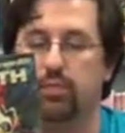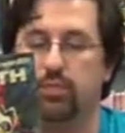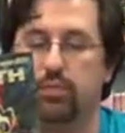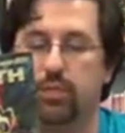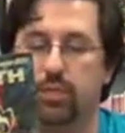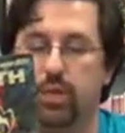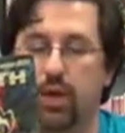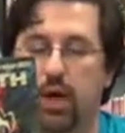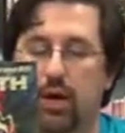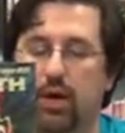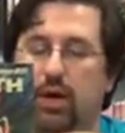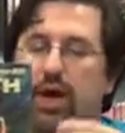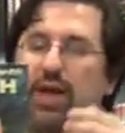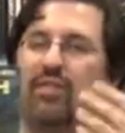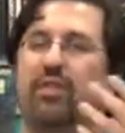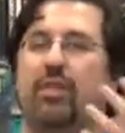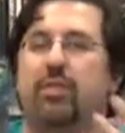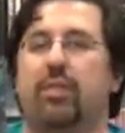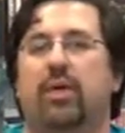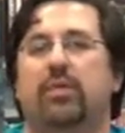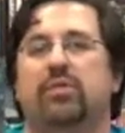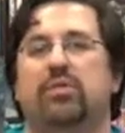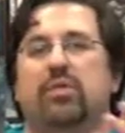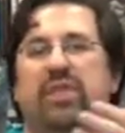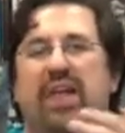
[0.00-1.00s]
don't have any
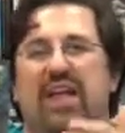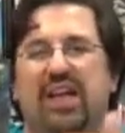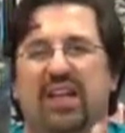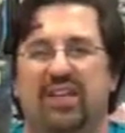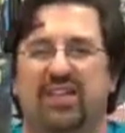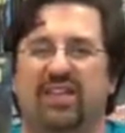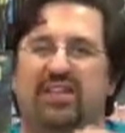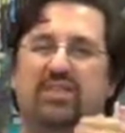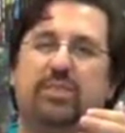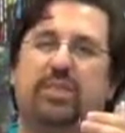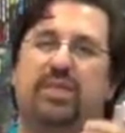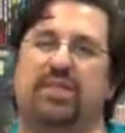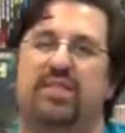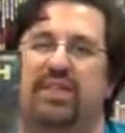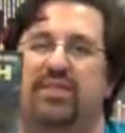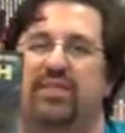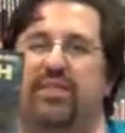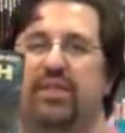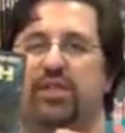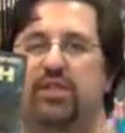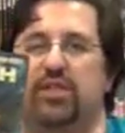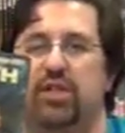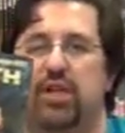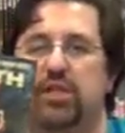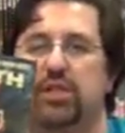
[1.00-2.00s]
problems with any of the
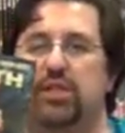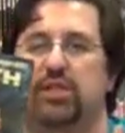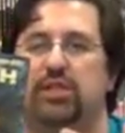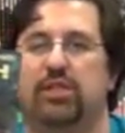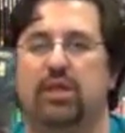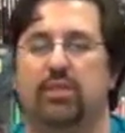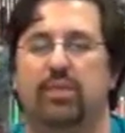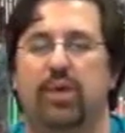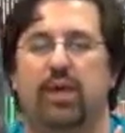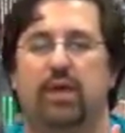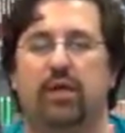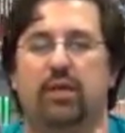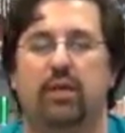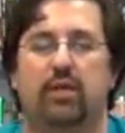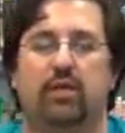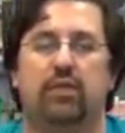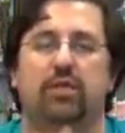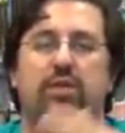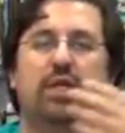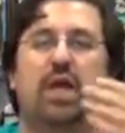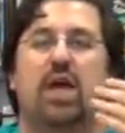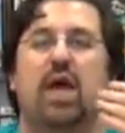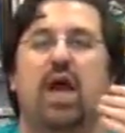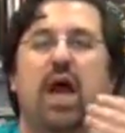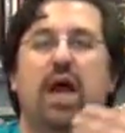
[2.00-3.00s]
specific changes they're making to
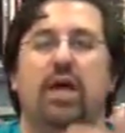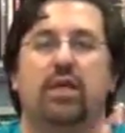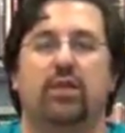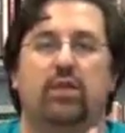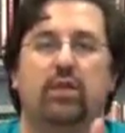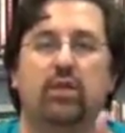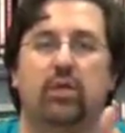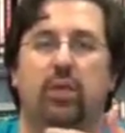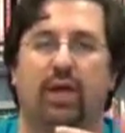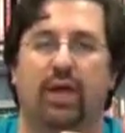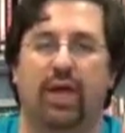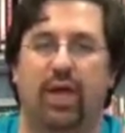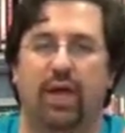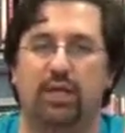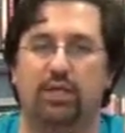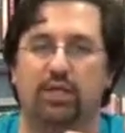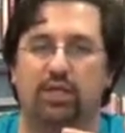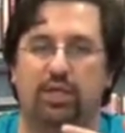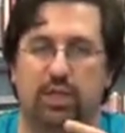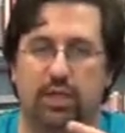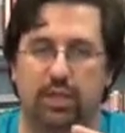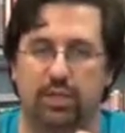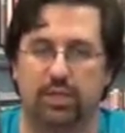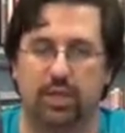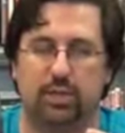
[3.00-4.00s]
these. I do
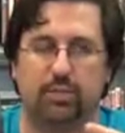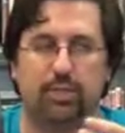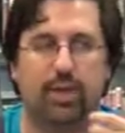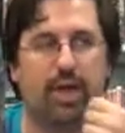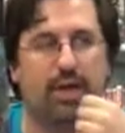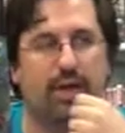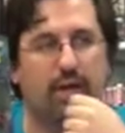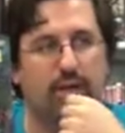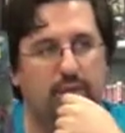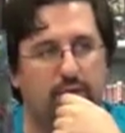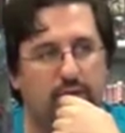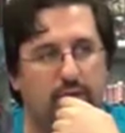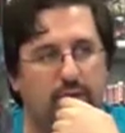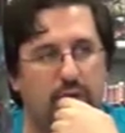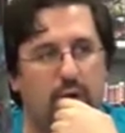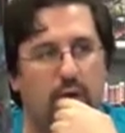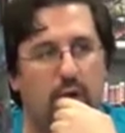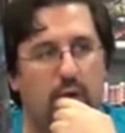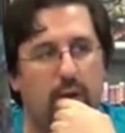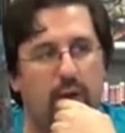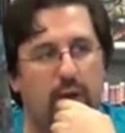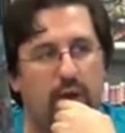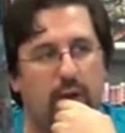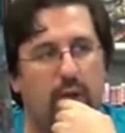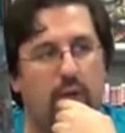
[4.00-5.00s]
occasionally sit back and think, oh
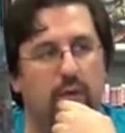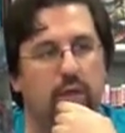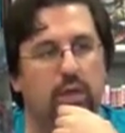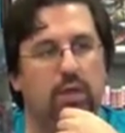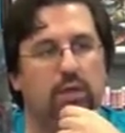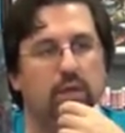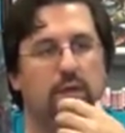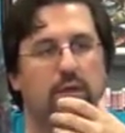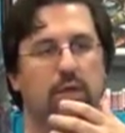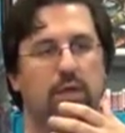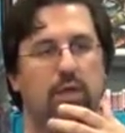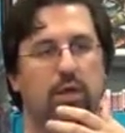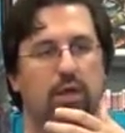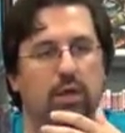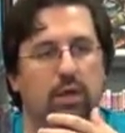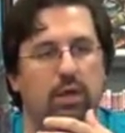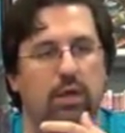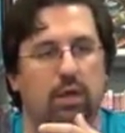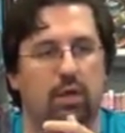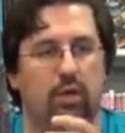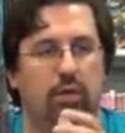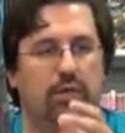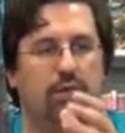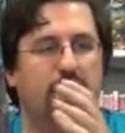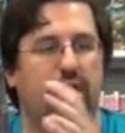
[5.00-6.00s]
wow,
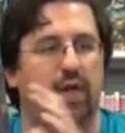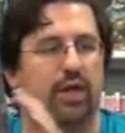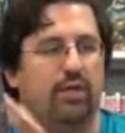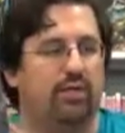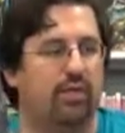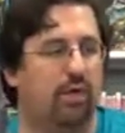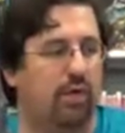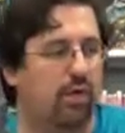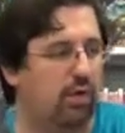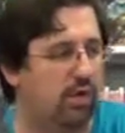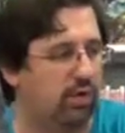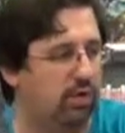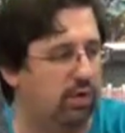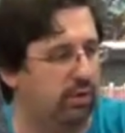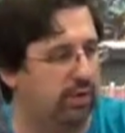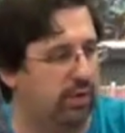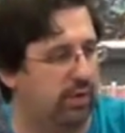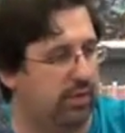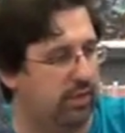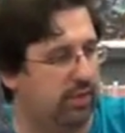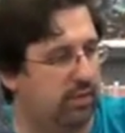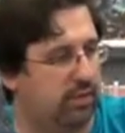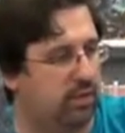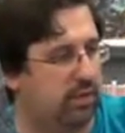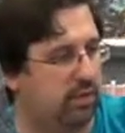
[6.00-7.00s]
you know, think of all
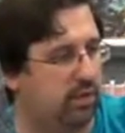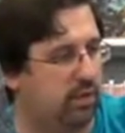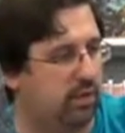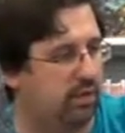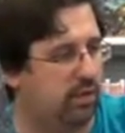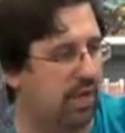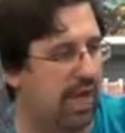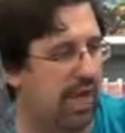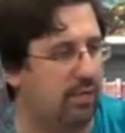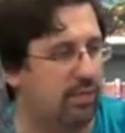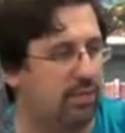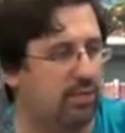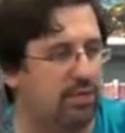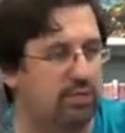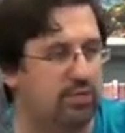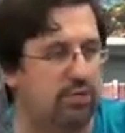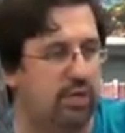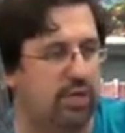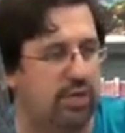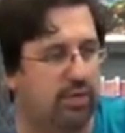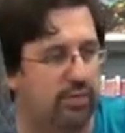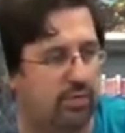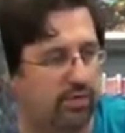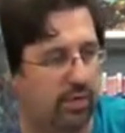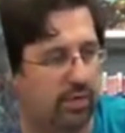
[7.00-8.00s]
the
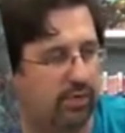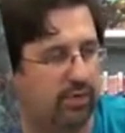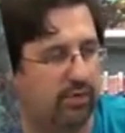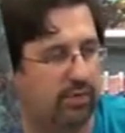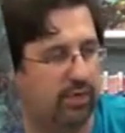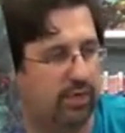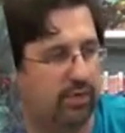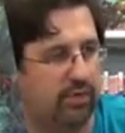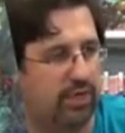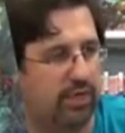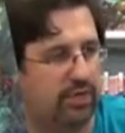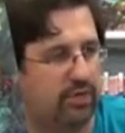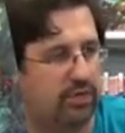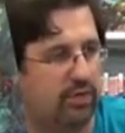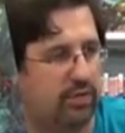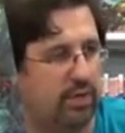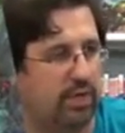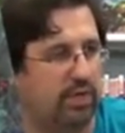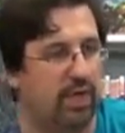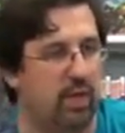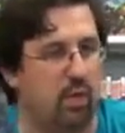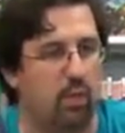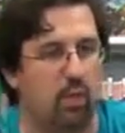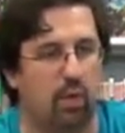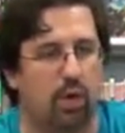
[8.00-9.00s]
tapestry of history
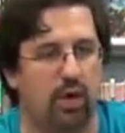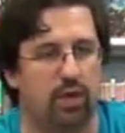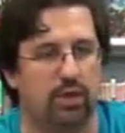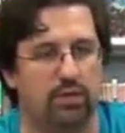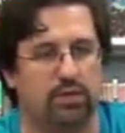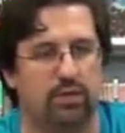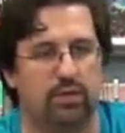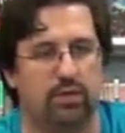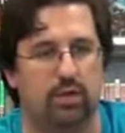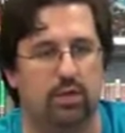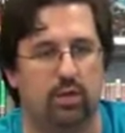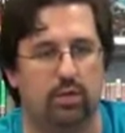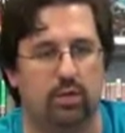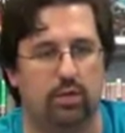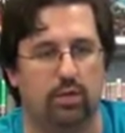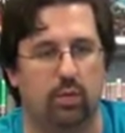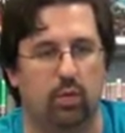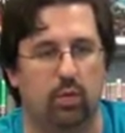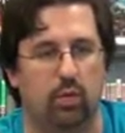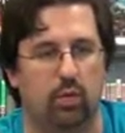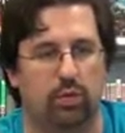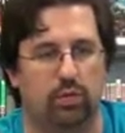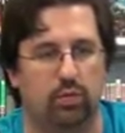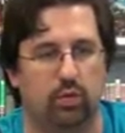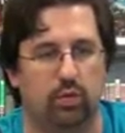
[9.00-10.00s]
that was the
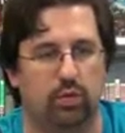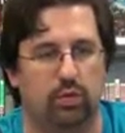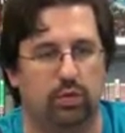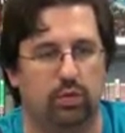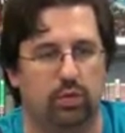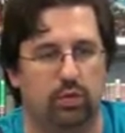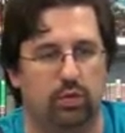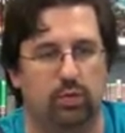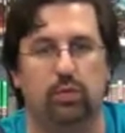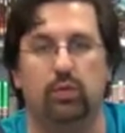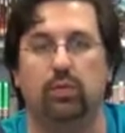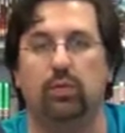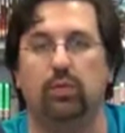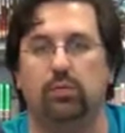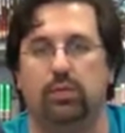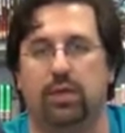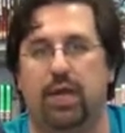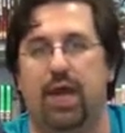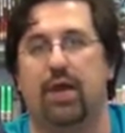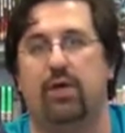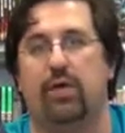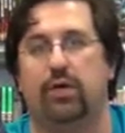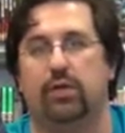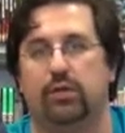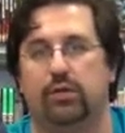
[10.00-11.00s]
World War II
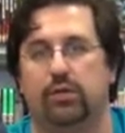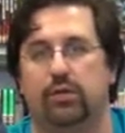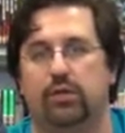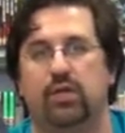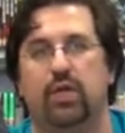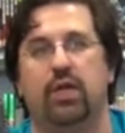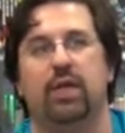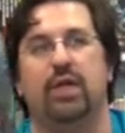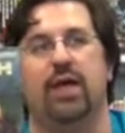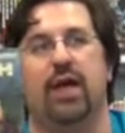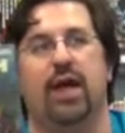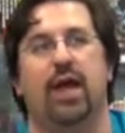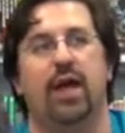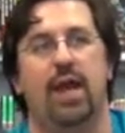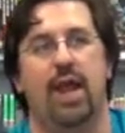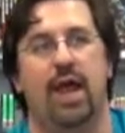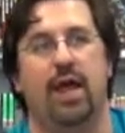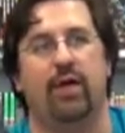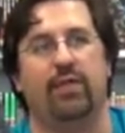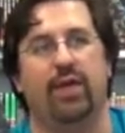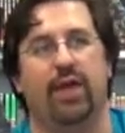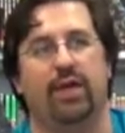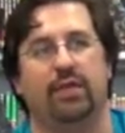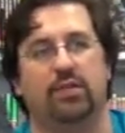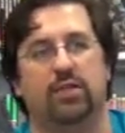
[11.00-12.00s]
characters, and
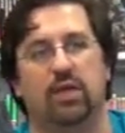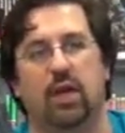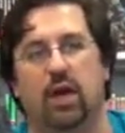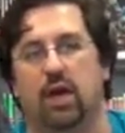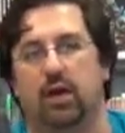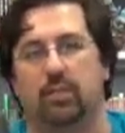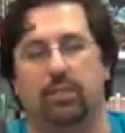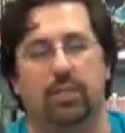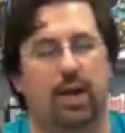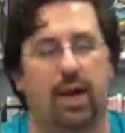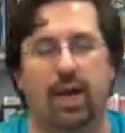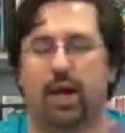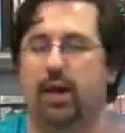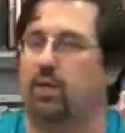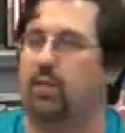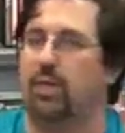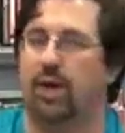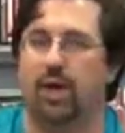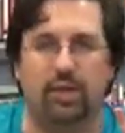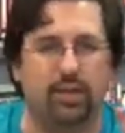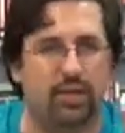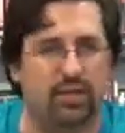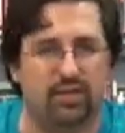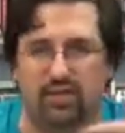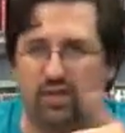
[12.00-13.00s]
now that's gone. But I don't
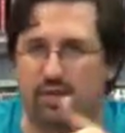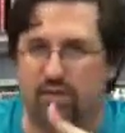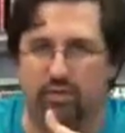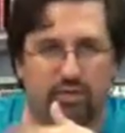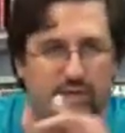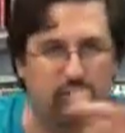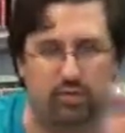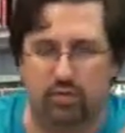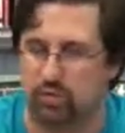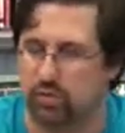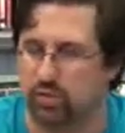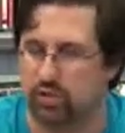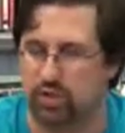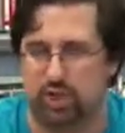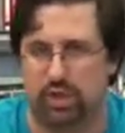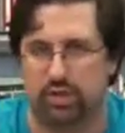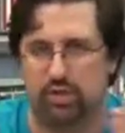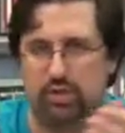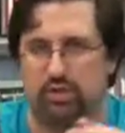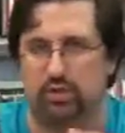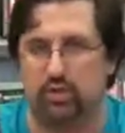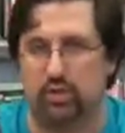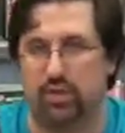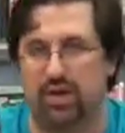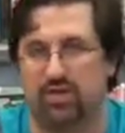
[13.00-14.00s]
mind these individual
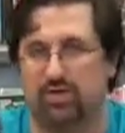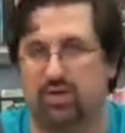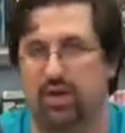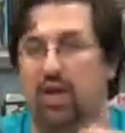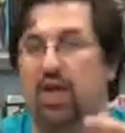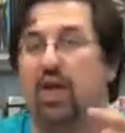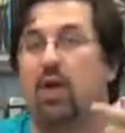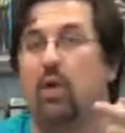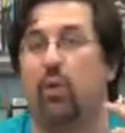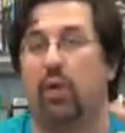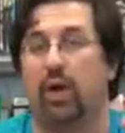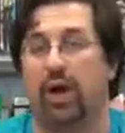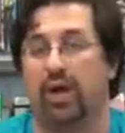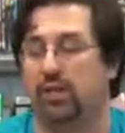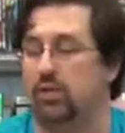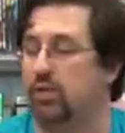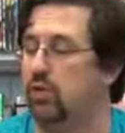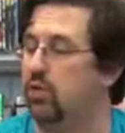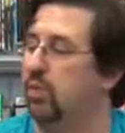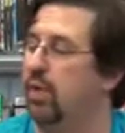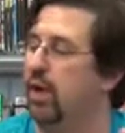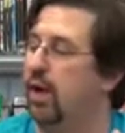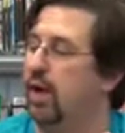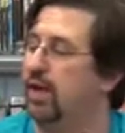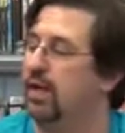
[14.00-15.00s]
changes or whatever. What I
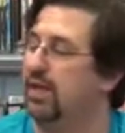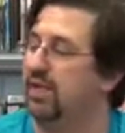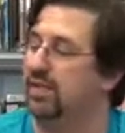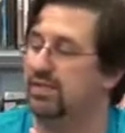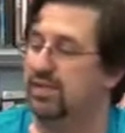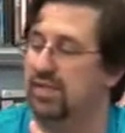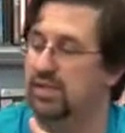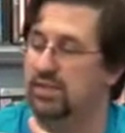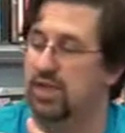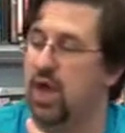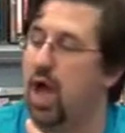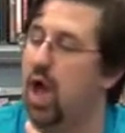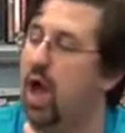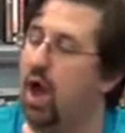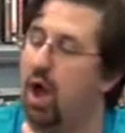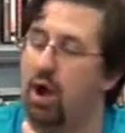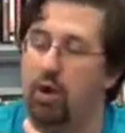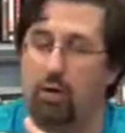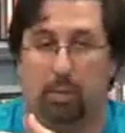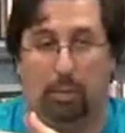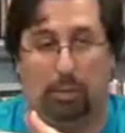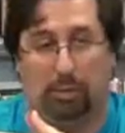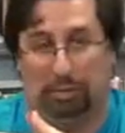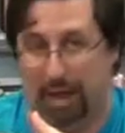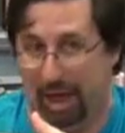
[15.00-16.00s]
do mind is this
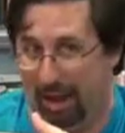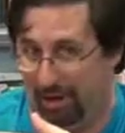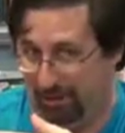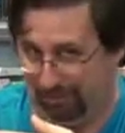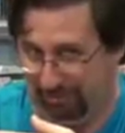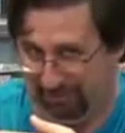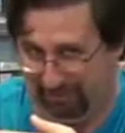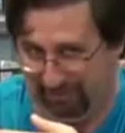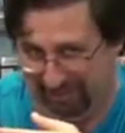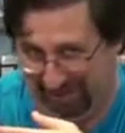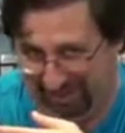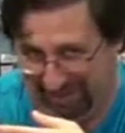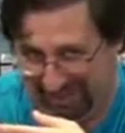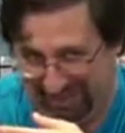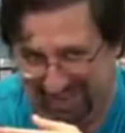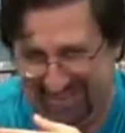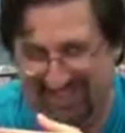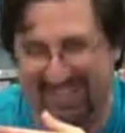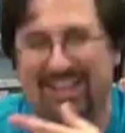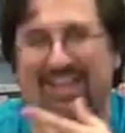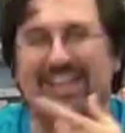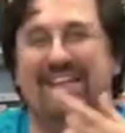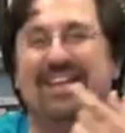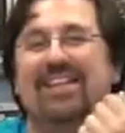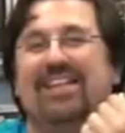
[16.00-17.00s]
horrible outfit
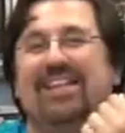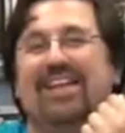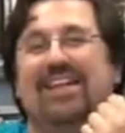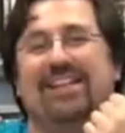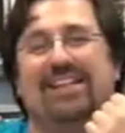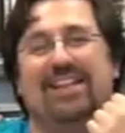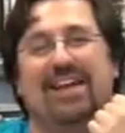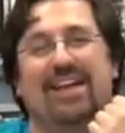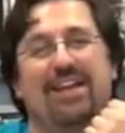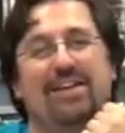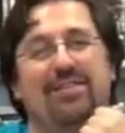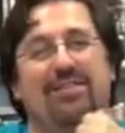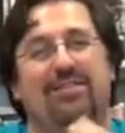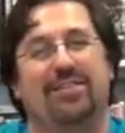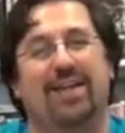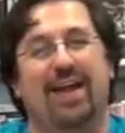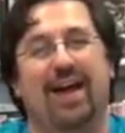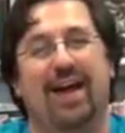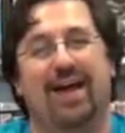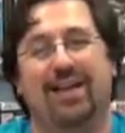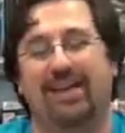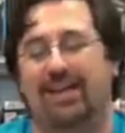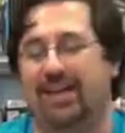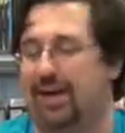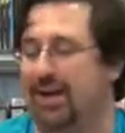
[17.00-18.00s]
that they have
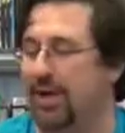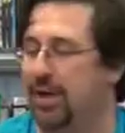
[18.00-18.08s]
got